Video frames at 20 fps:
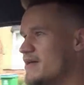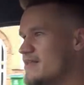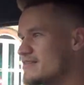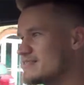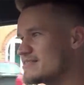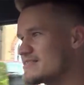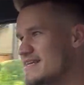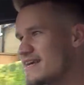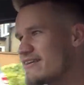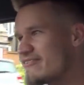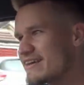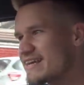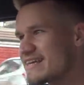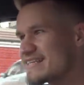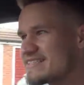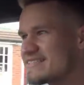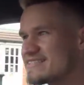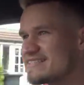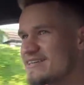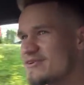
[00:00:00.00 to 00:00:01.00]
The steering
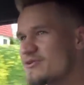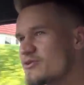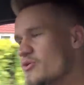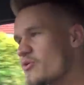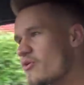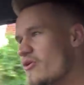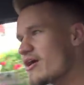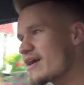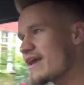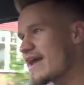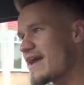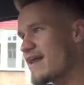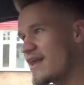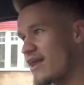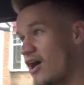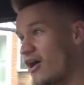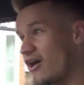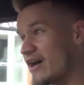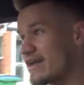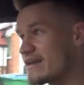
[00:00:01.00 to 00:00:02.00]
is still quite
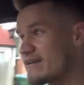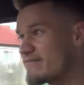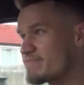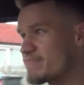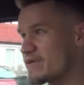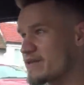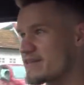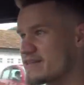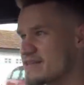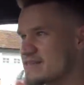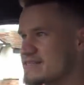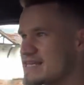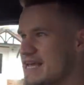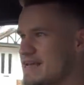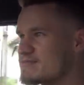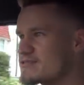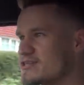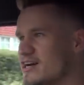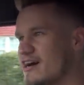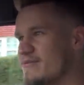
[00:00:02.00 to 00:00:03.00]
light, but at the
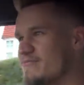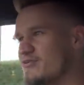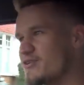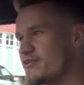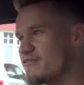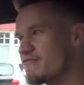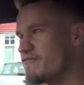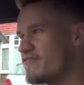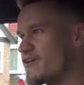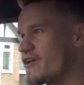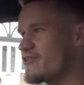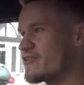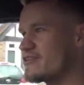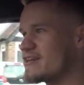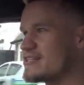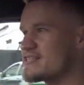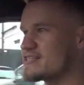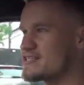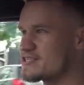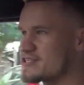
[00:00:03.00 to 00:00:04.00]
same time, you can feel that
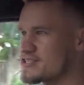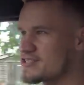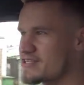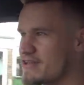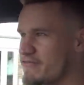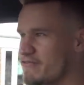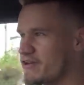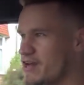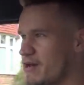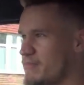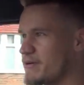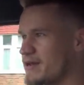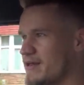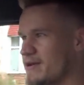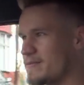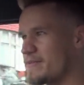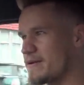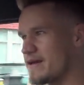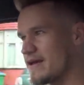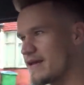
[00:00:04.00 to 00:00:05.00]
it's just stiffened up a
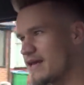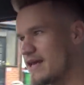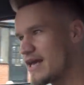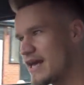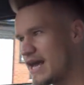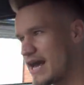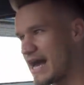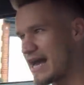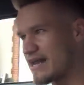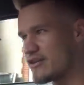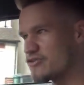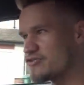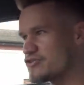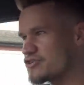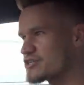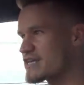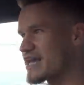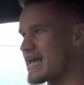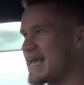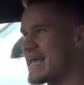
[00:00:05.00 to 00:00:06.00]
little bit, and you
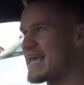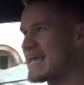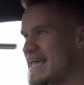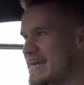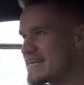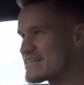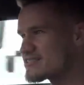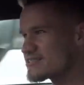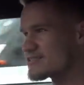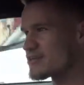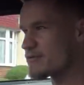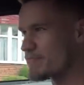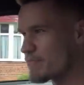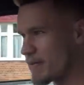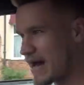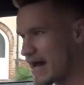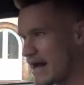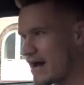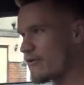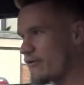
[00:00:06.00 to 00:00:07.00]
just get instant
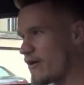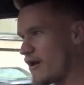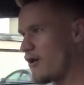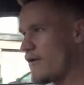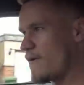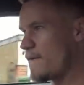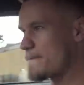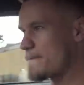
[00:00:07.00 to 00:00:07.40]
power.